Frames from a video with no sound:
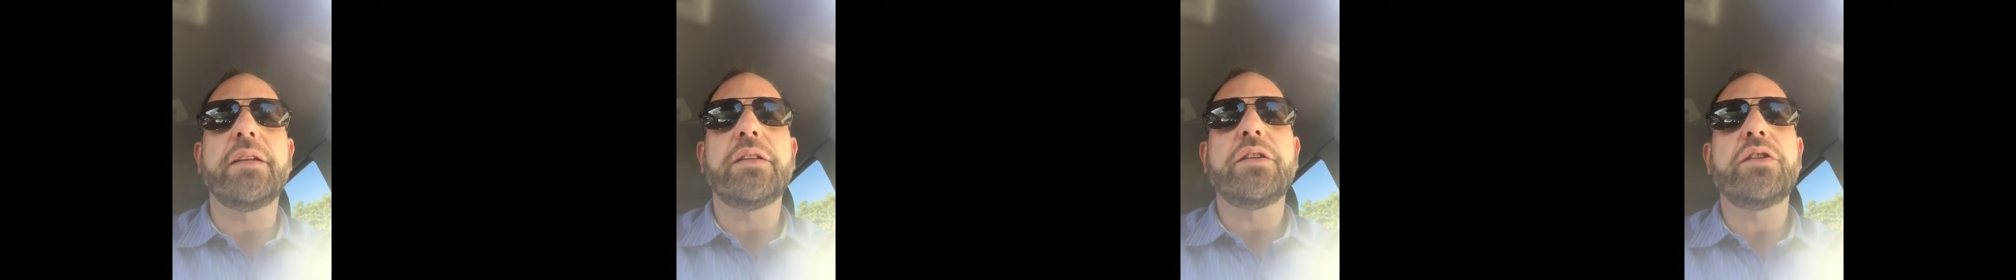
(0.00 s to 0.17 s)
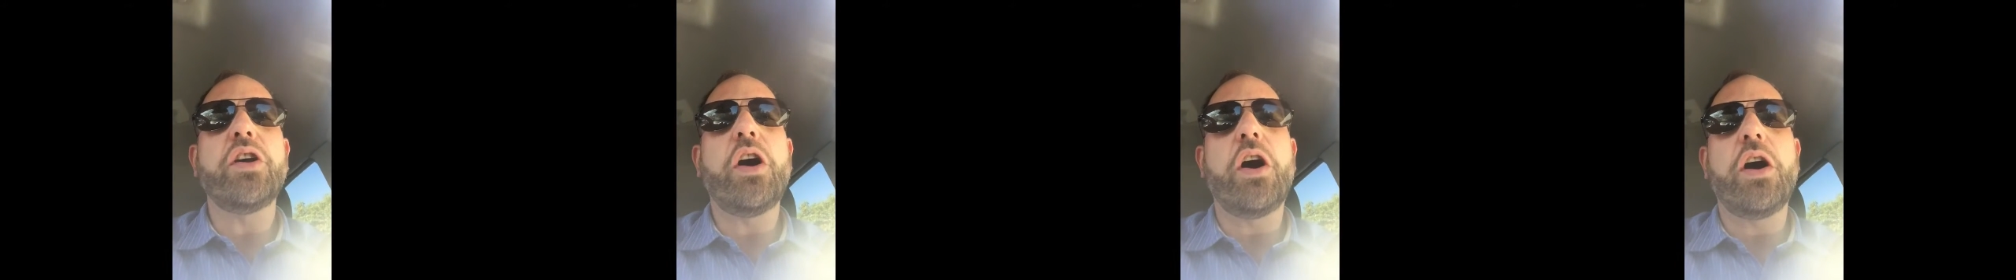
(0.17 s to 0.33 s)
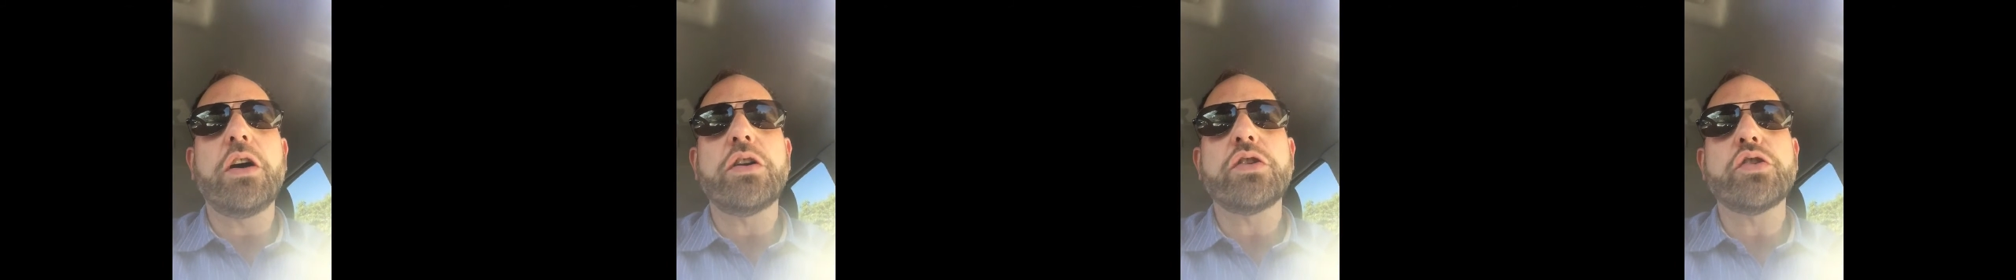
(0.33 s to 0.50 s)

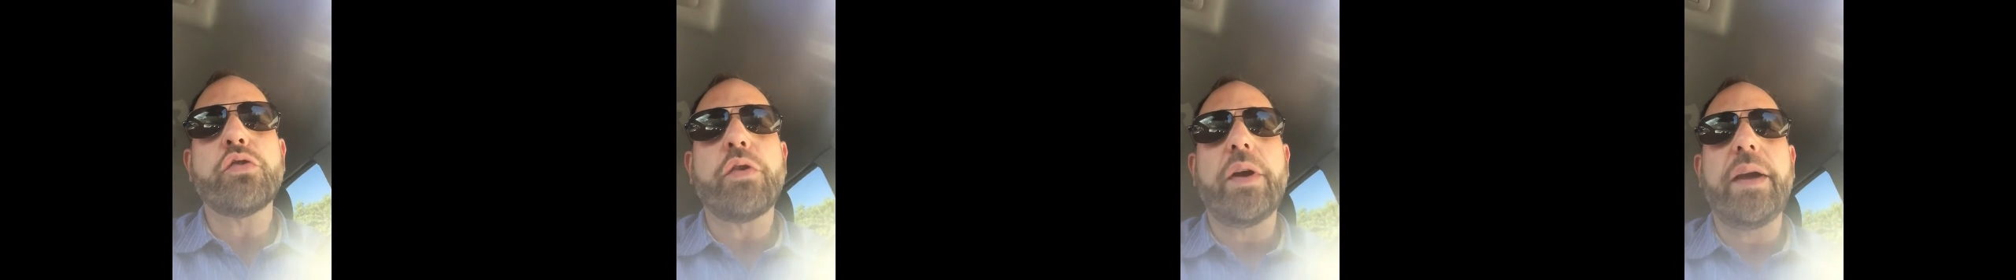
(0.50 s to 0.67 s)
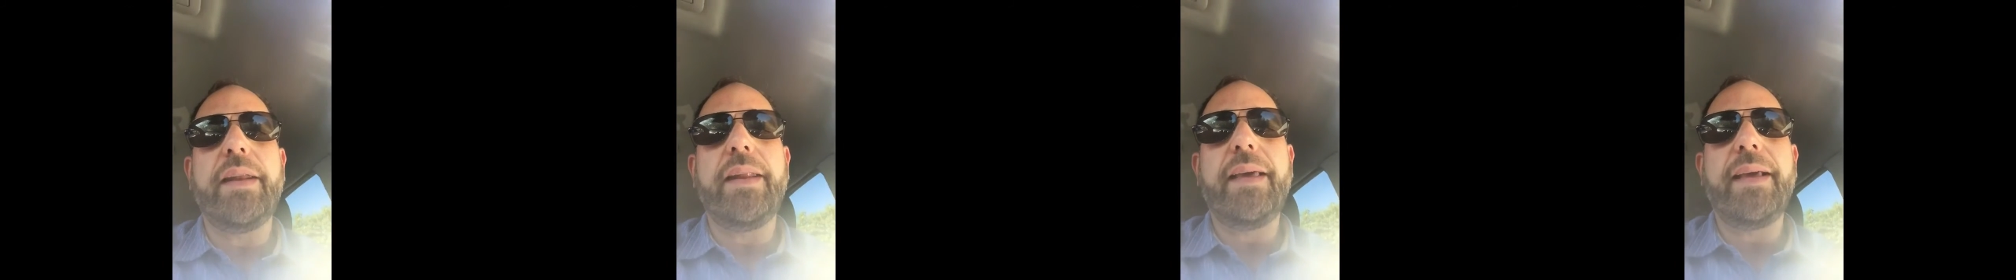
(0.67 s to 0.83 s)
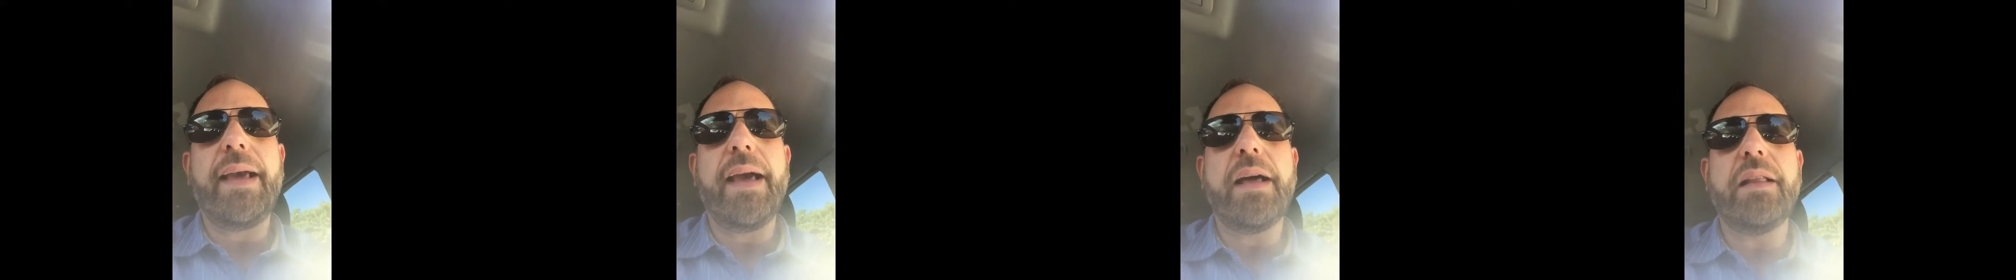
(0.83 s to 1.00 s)

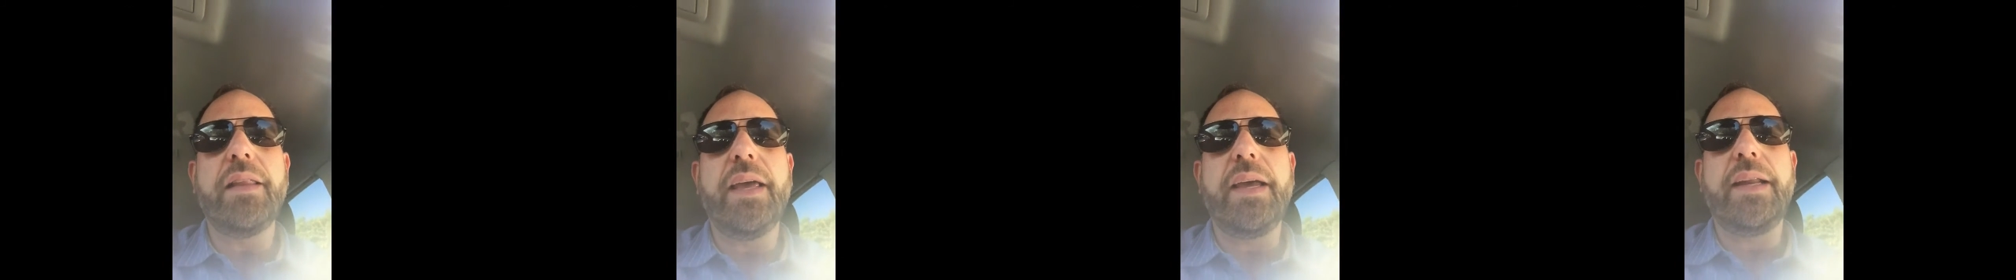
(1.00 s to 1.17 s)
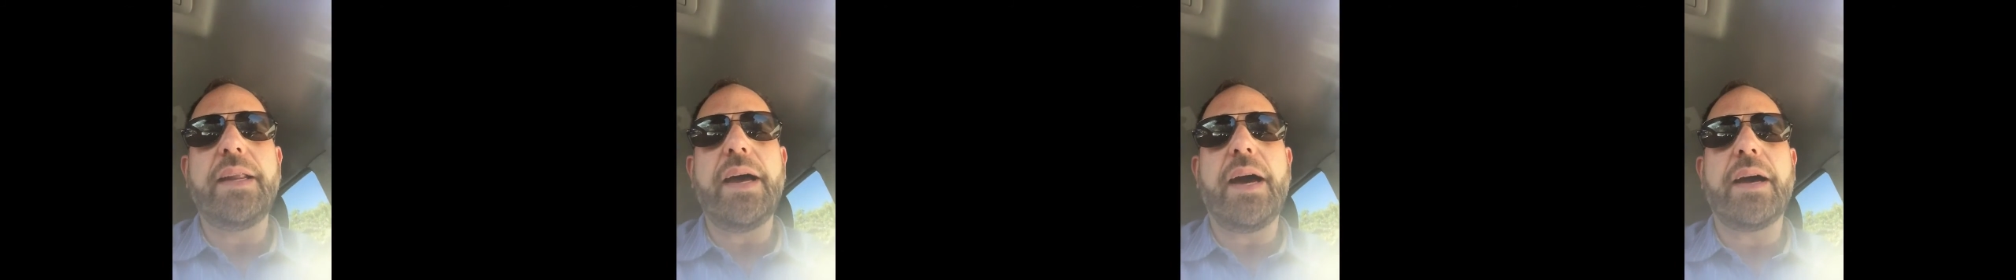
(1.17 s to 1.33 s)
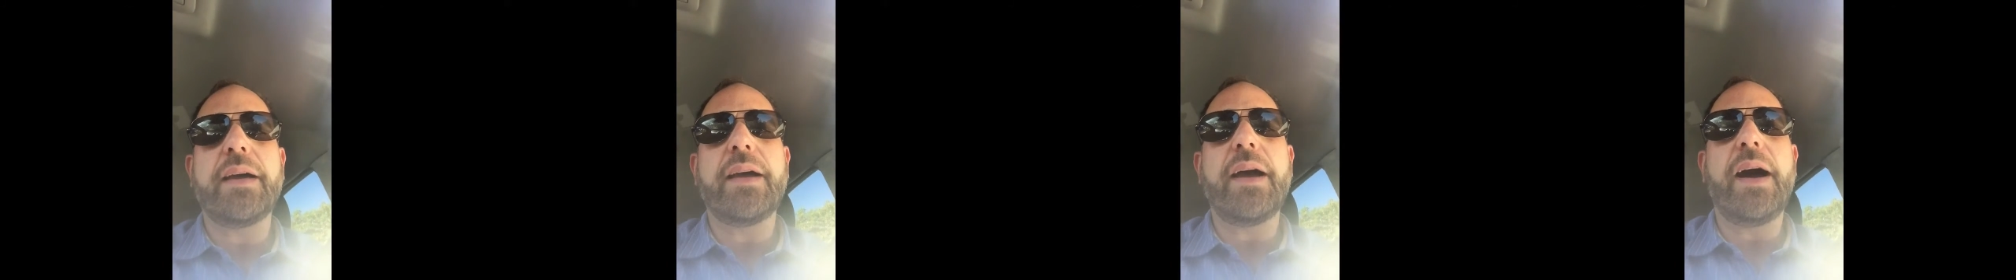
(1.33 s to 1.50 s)

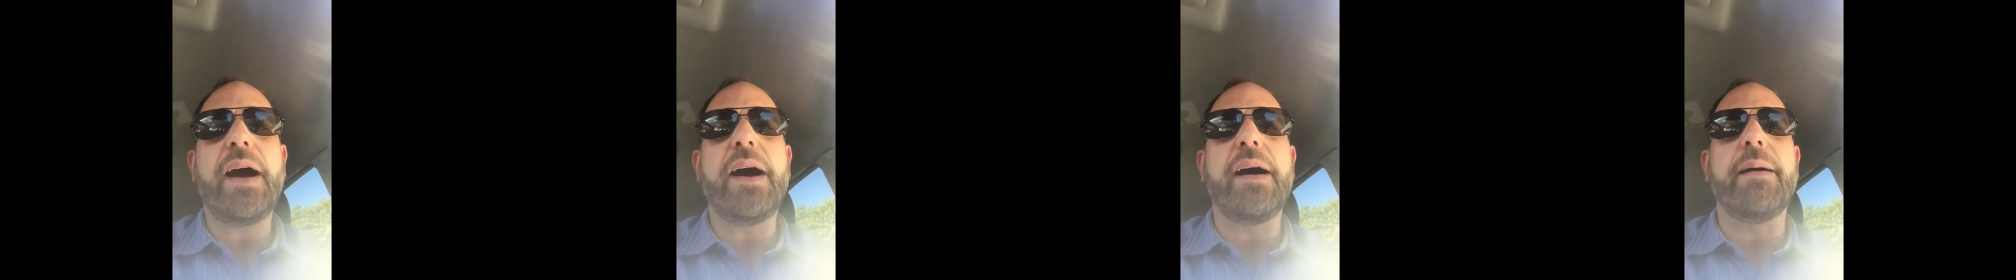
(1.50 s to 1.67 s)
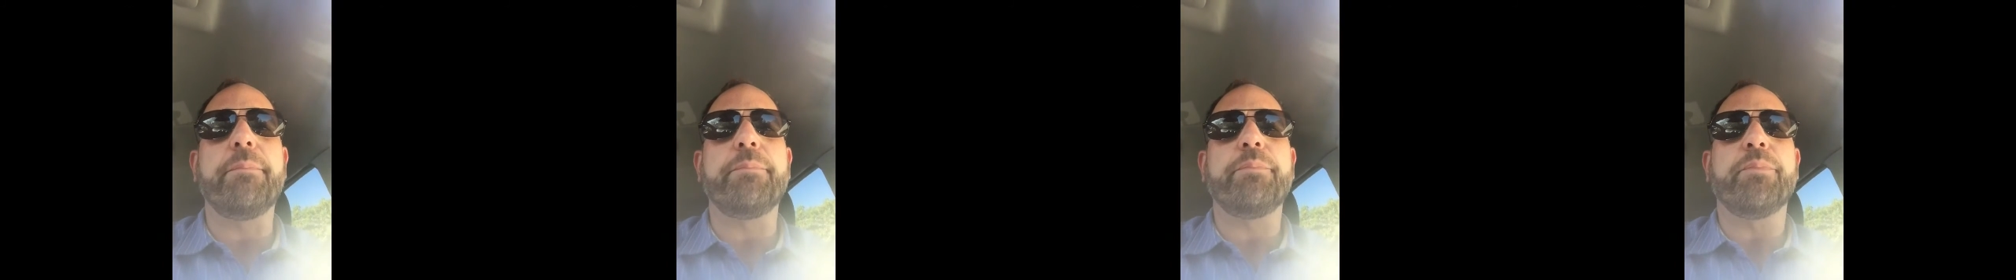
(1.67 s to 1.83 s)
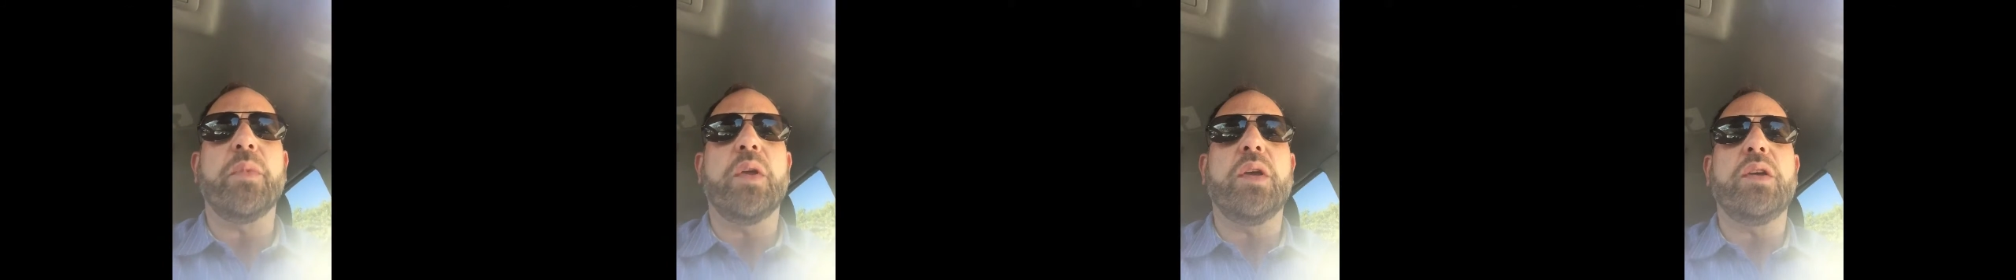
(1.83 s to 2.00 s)
dogtrainingla.com.